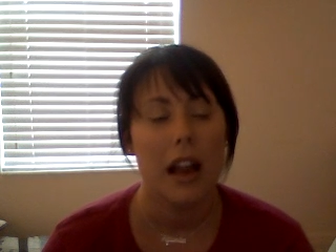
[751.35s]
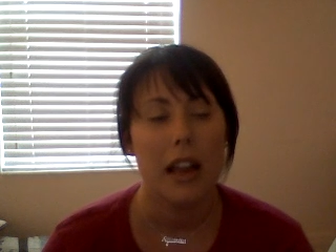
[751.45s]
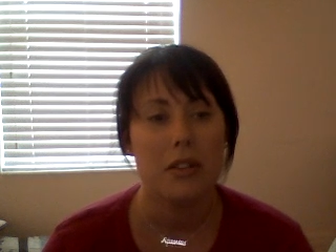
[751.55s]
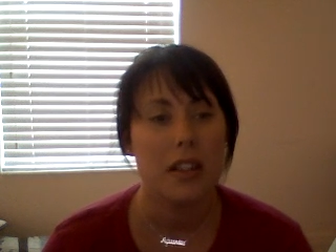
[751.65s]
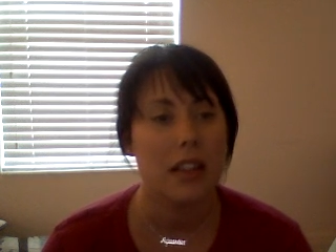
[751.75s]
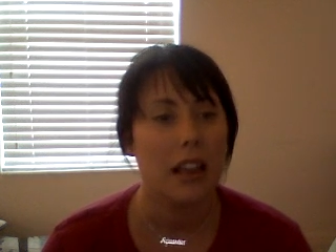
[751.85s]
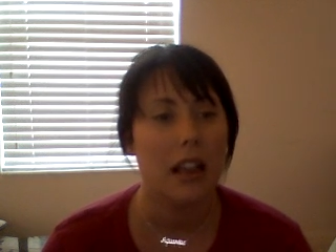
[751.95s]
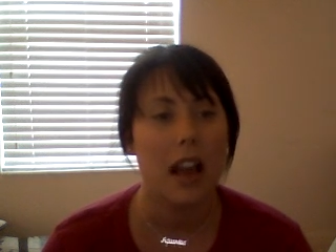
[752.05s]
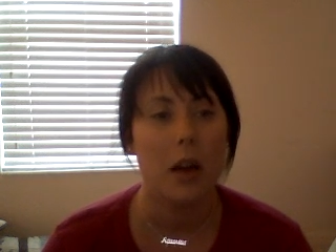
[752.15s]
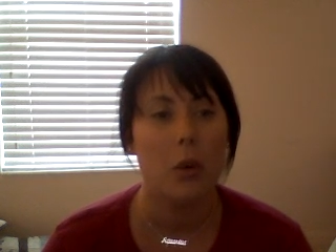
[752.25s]
I used to think,
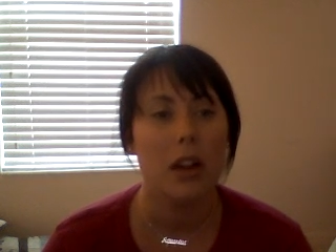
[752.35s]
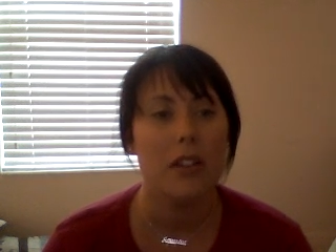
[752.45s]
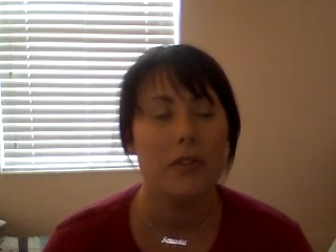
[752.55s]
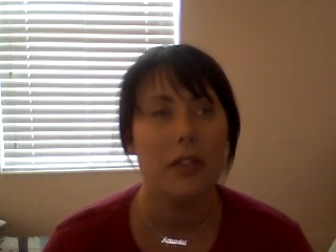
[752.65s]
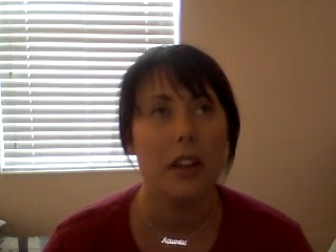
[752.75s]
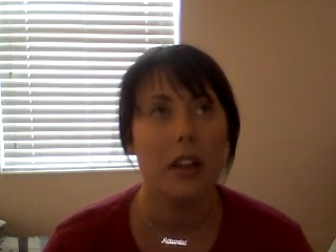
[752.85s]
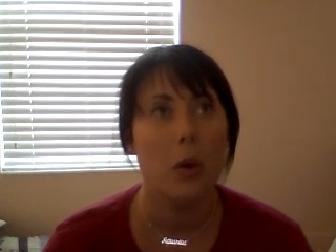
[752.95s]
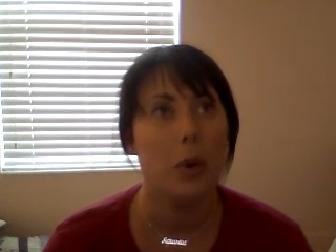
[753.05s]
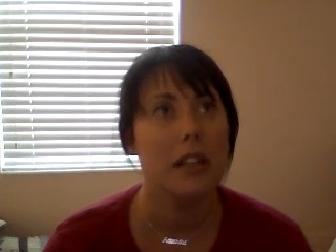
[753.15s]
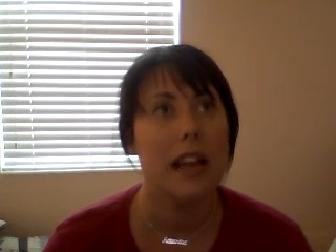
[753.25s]
God, what if, you
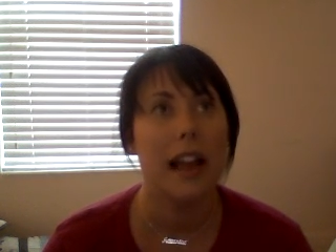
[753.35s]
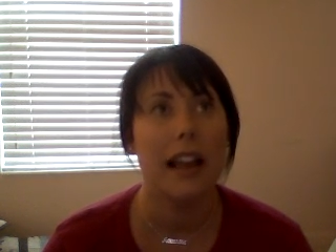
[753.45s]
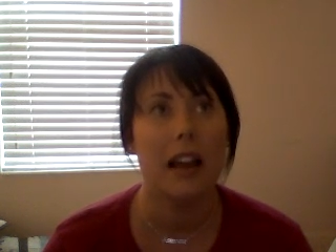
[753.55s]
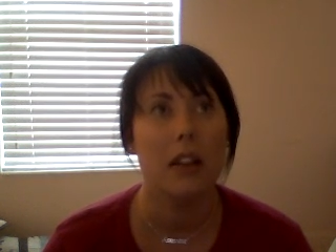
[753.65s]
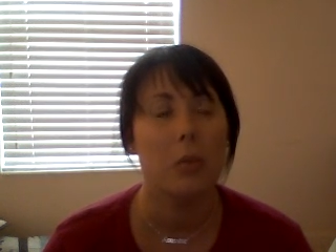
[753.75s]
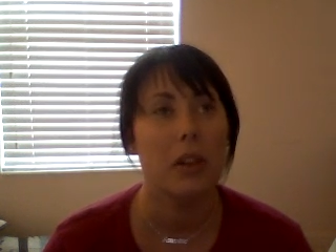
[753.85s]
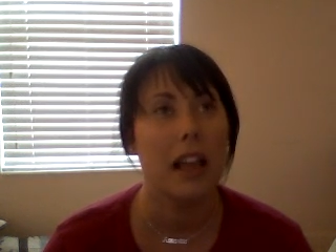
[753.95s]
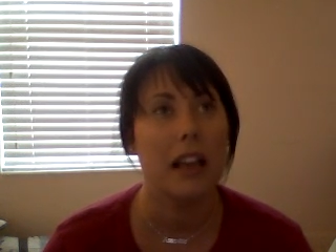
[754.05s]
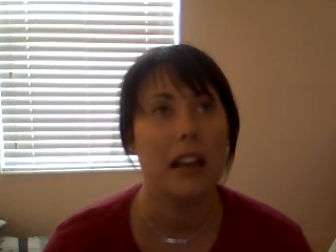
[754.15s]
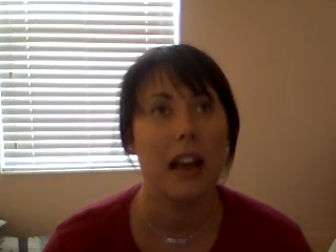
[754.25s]
know, one day I got on the
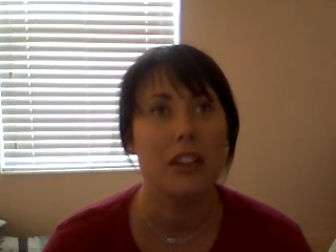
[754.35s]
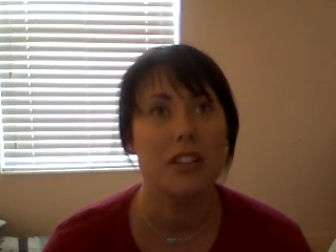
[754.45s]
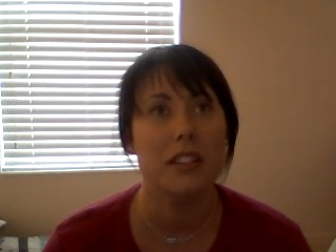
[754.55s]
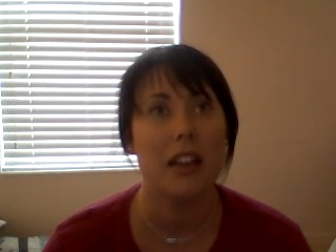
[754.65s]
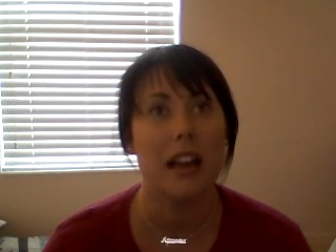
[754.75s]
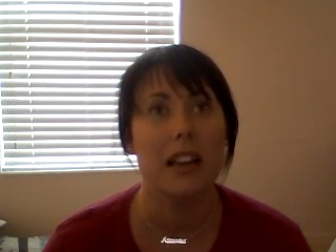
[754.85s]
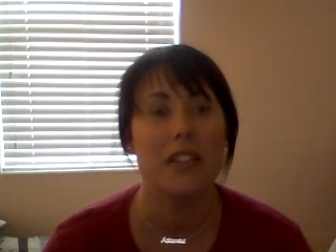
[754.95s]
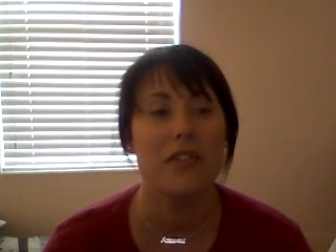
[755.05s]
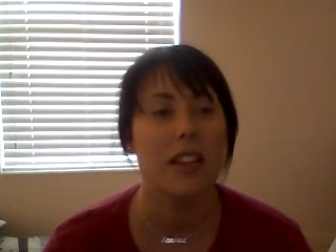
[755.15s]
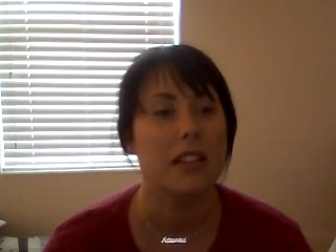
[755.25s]
plane and I
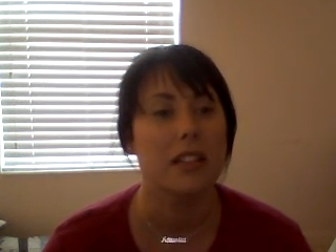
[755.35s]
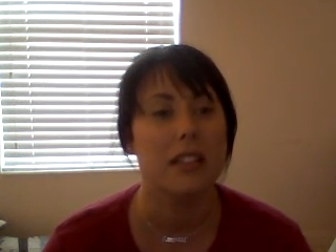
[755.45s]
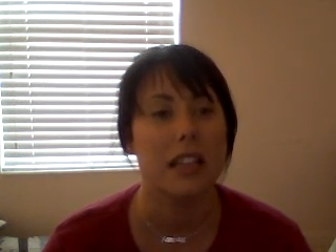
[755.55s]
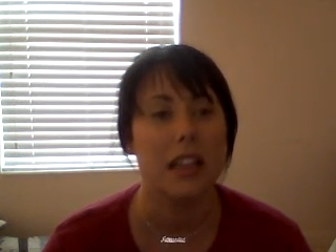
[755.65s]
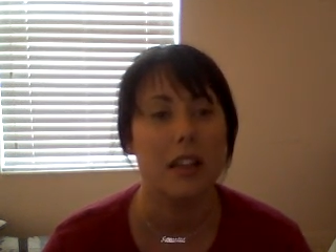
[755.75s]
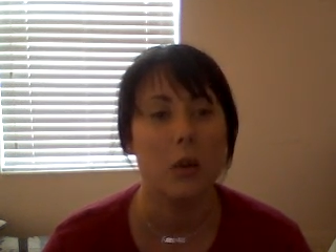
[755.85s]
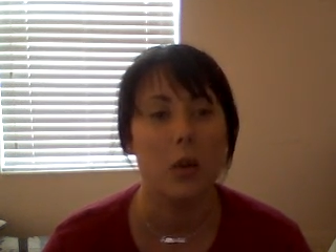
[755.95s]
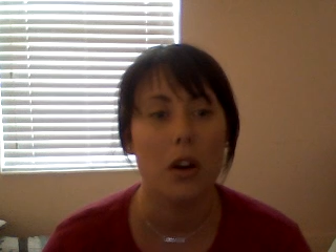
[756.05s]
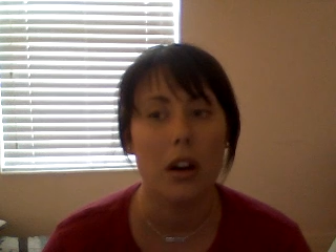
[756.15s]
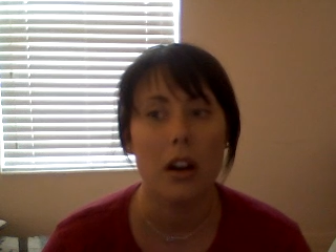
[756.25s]
didn't sit in the seat,
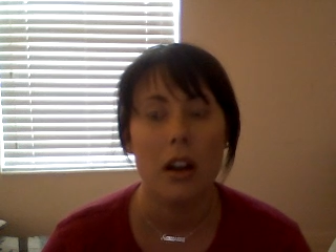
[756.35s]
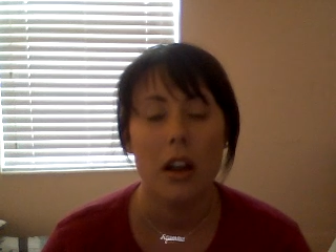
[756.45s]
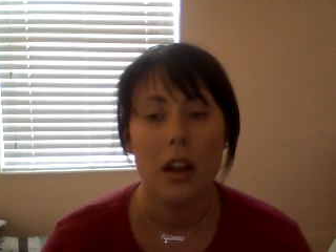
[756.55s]
or,